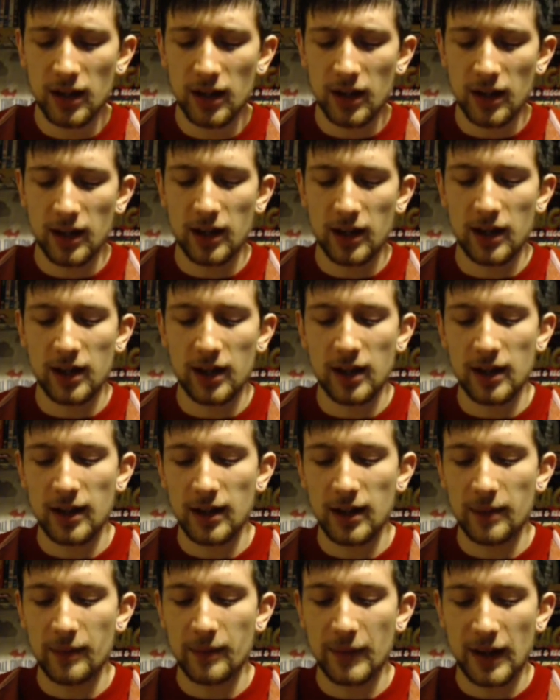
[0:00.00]

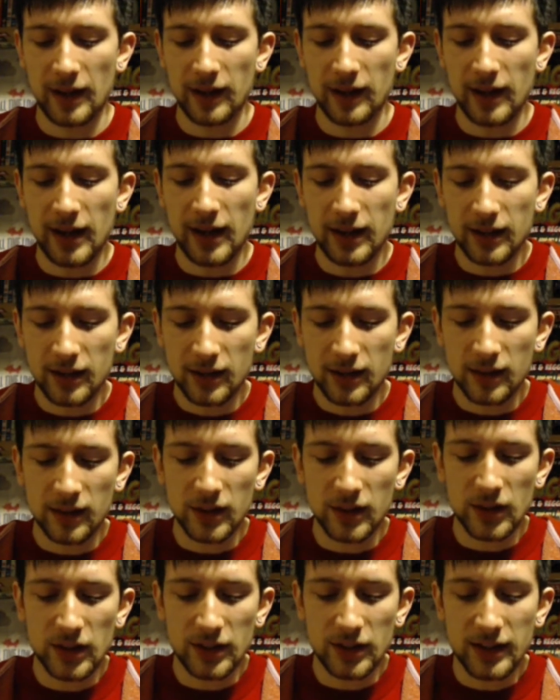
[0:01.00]
I like
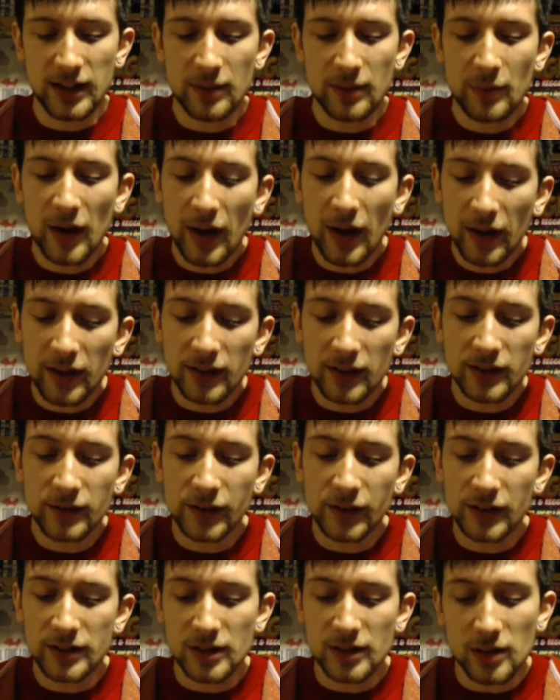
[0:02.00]
the D-pad, it
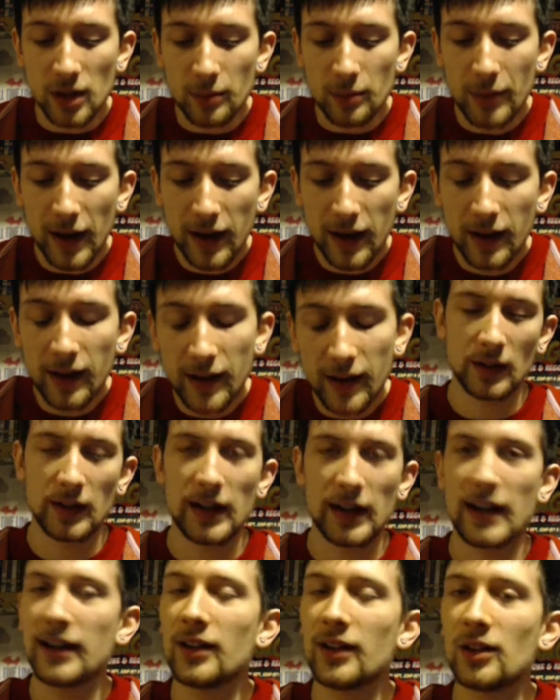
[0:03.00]
feels a lot better.
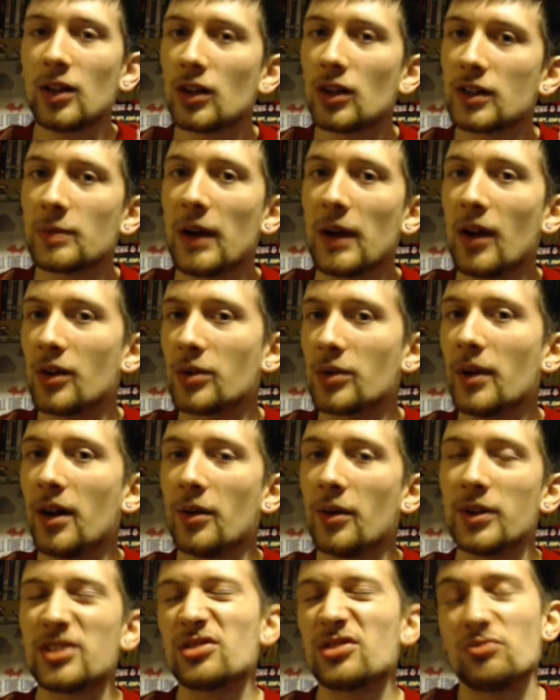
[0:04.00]
And it looks better as well,
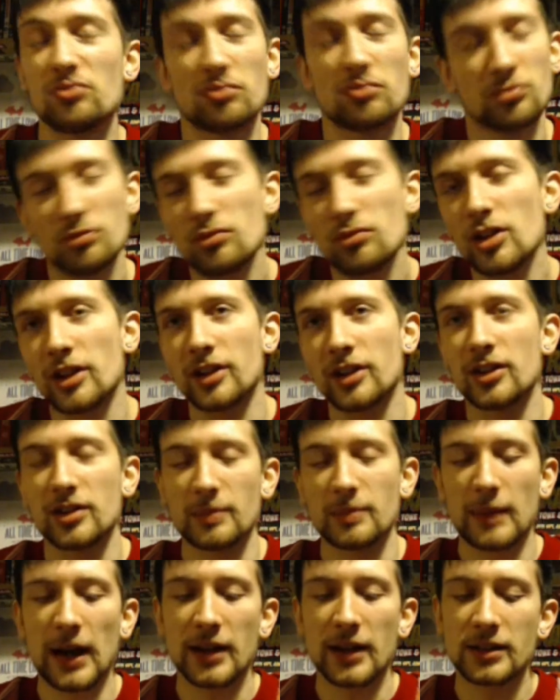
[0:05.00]
which really doesn't
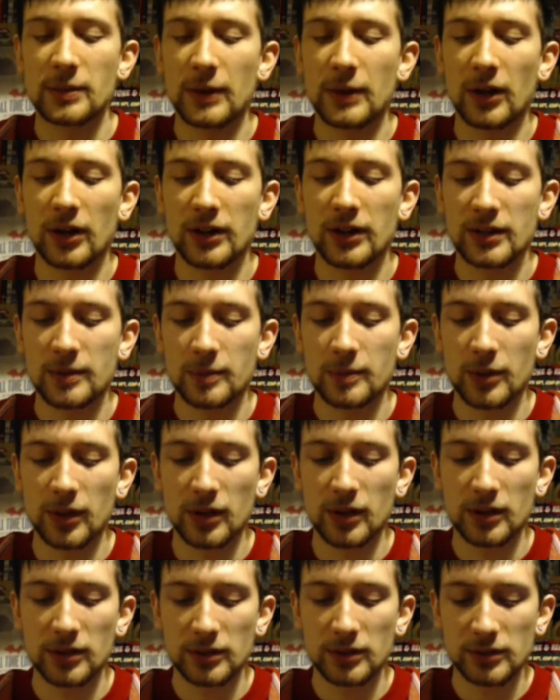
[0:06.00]
matter to be honest, but
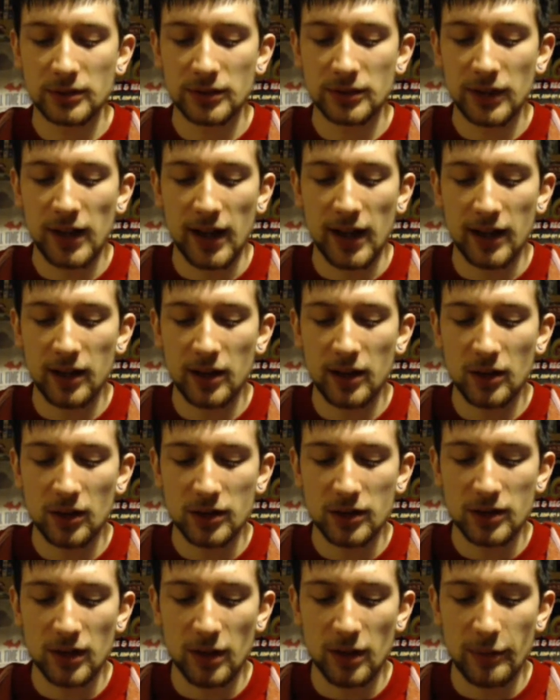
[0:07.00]
yeah, it looks
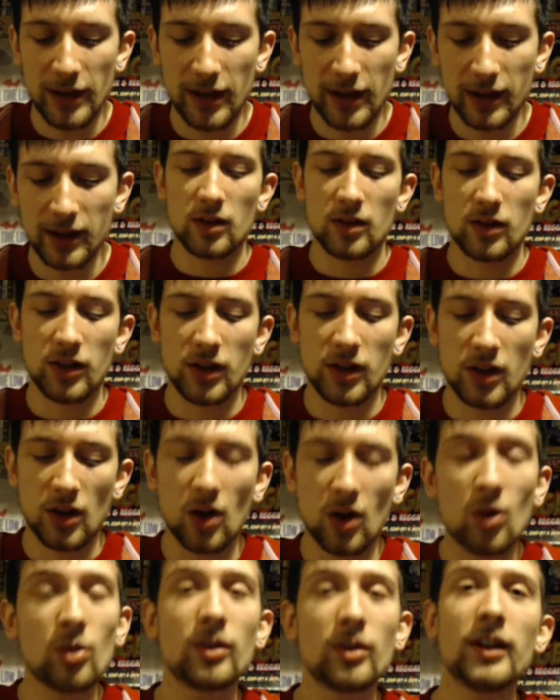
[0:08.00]
a lot better. The
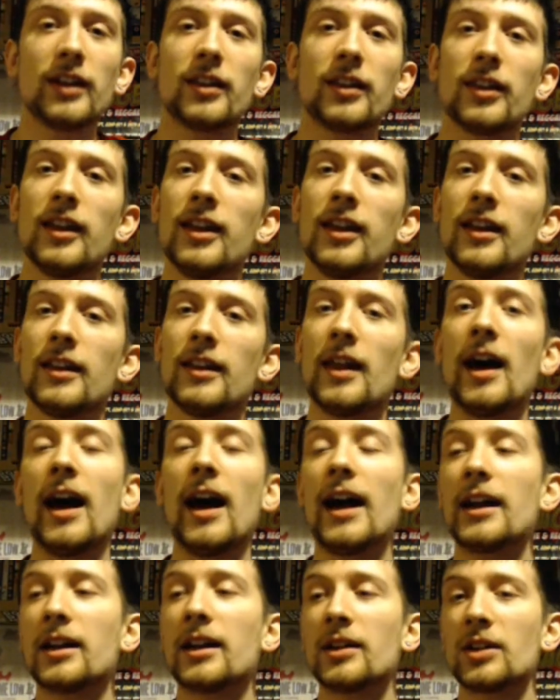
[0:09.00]
only thing that I
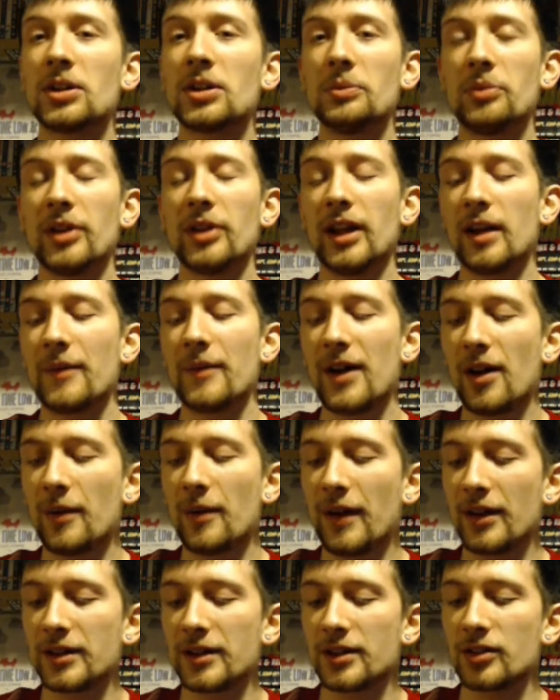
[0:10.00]
can complain about
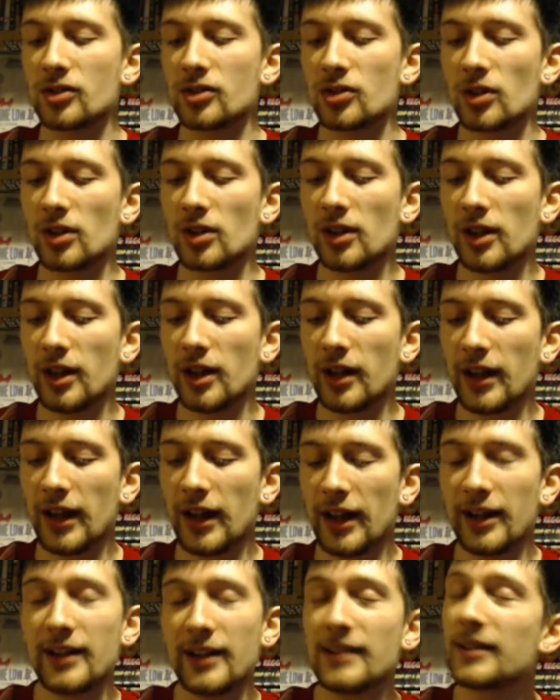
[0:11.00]
this controller, and
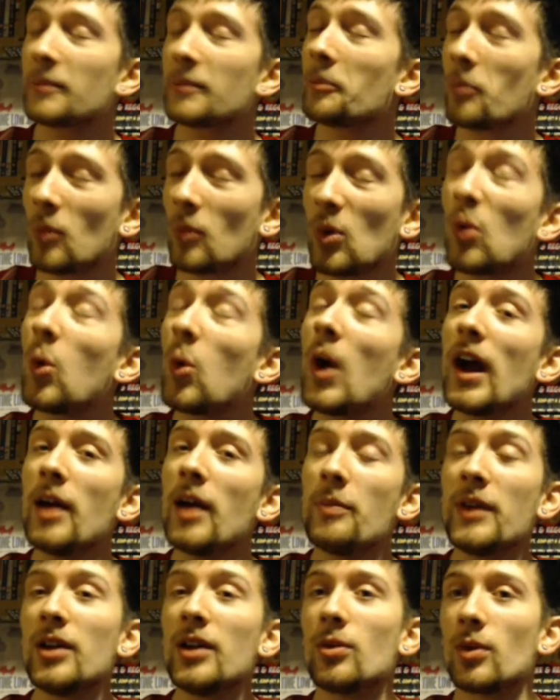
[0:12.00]
it is quite a
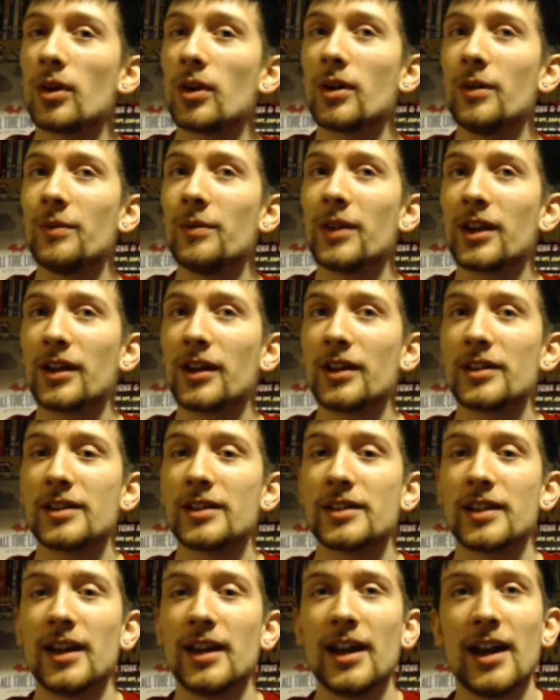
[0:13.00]
big one, because
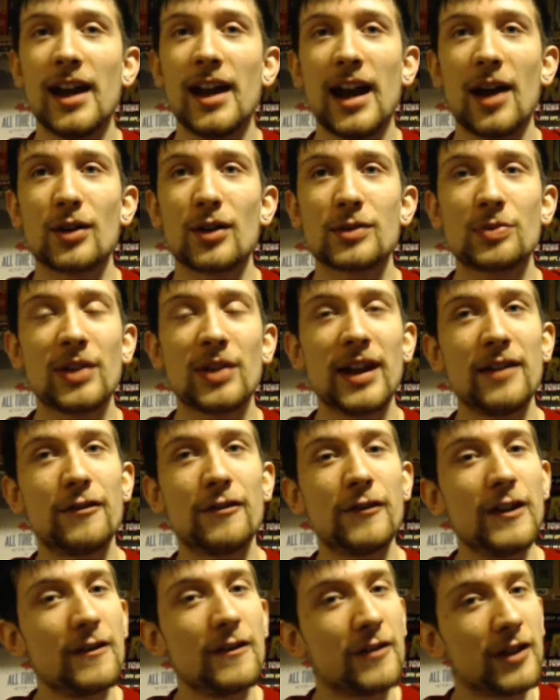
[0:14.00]
I was playing
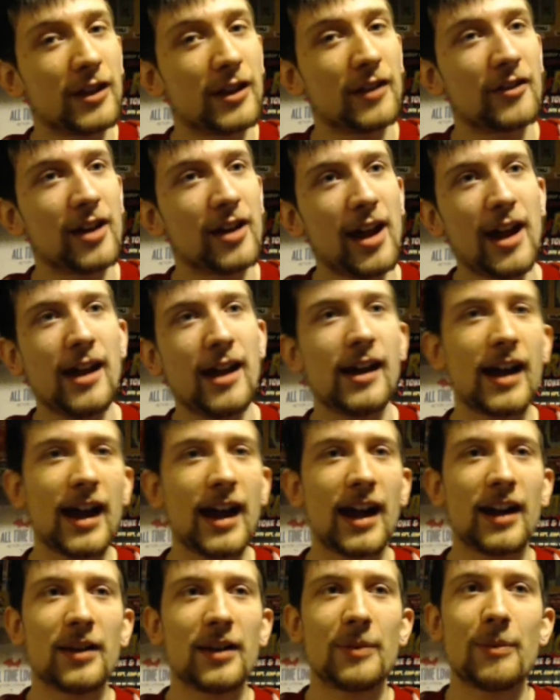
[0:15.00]
FIFA the other day
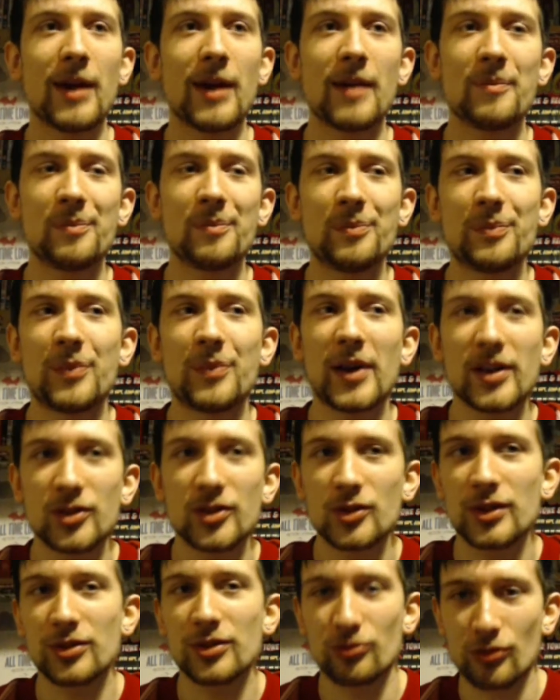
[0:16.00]
and my
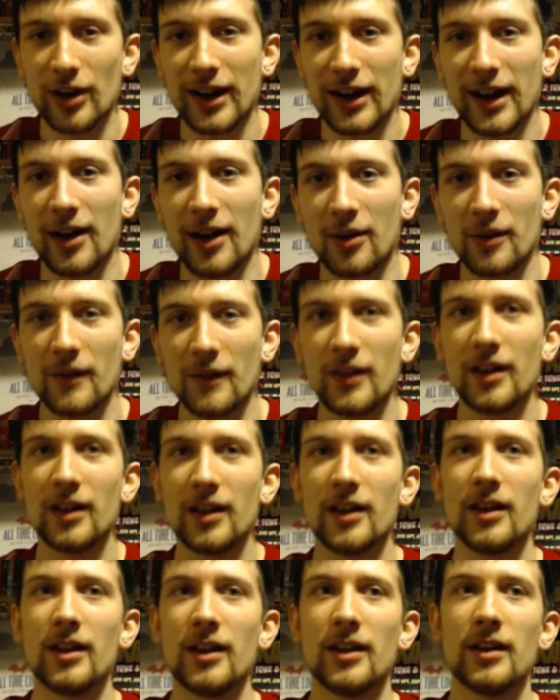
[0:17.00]
batteries ran out.
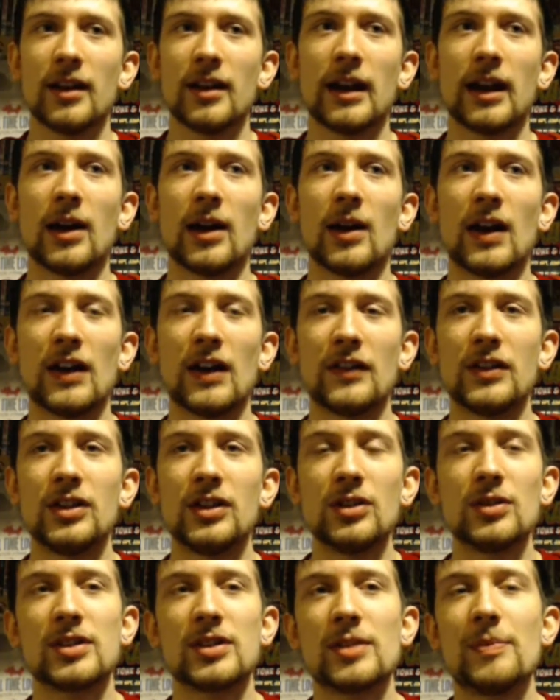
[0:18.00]
Now, I've
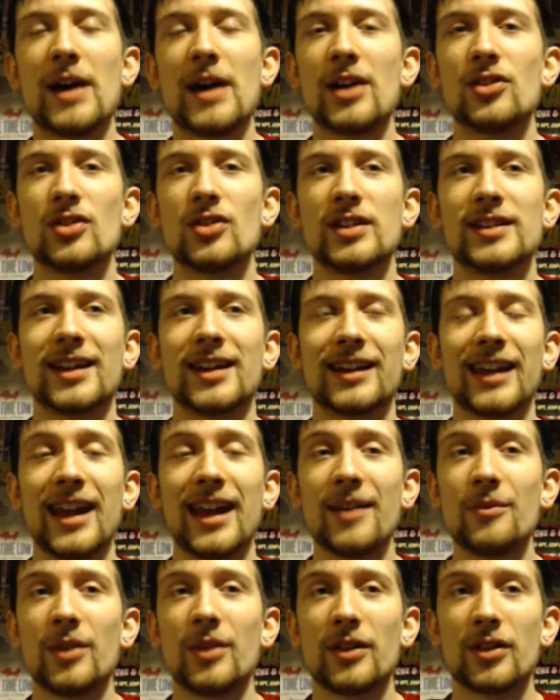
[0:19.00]
used the batteries that
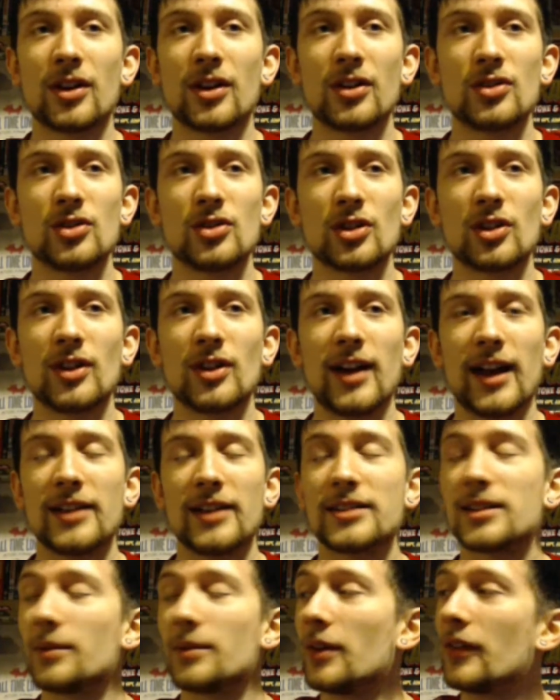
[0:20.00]
came with the controller and
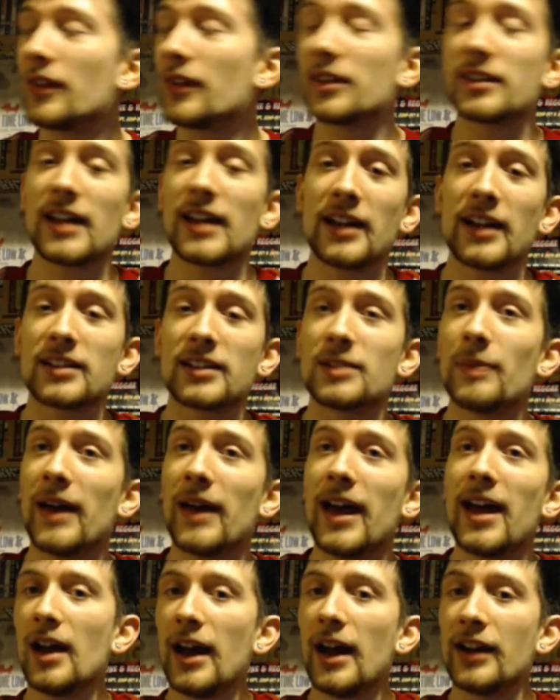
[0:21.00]
some others that I had
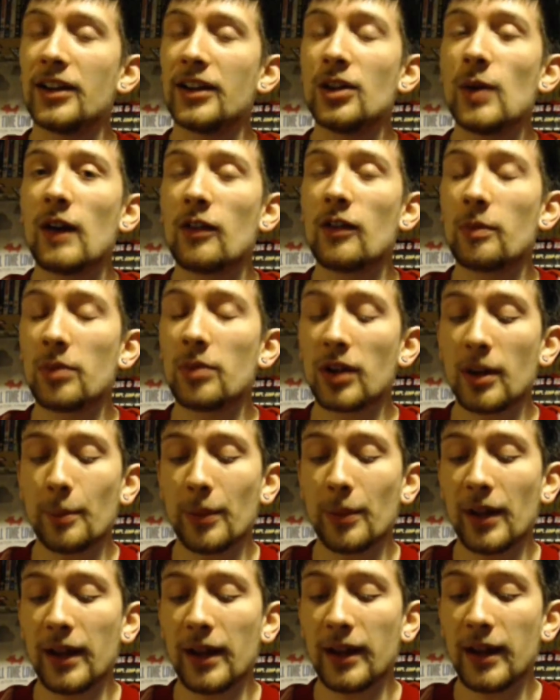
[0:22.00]
spare. I do have a plug and
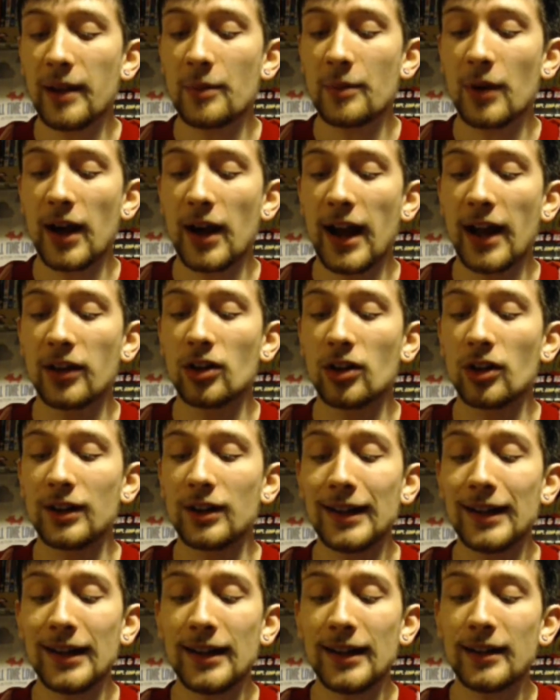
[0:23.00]
play kit, but I had no
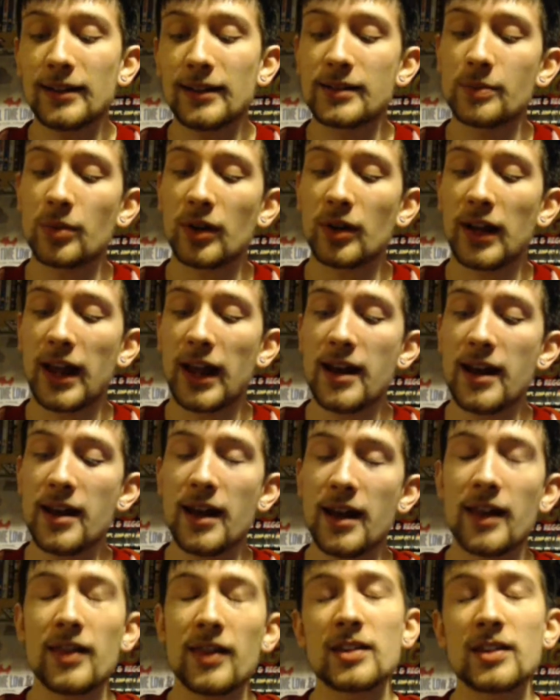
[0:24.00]
need to put it in
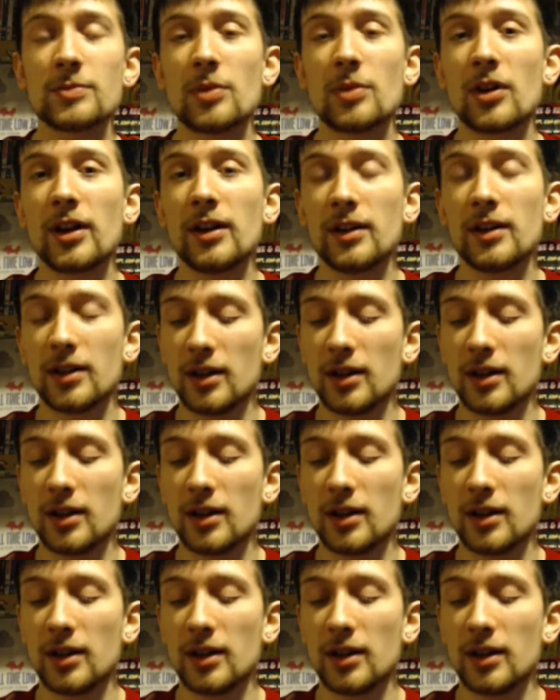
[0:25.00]
at this point.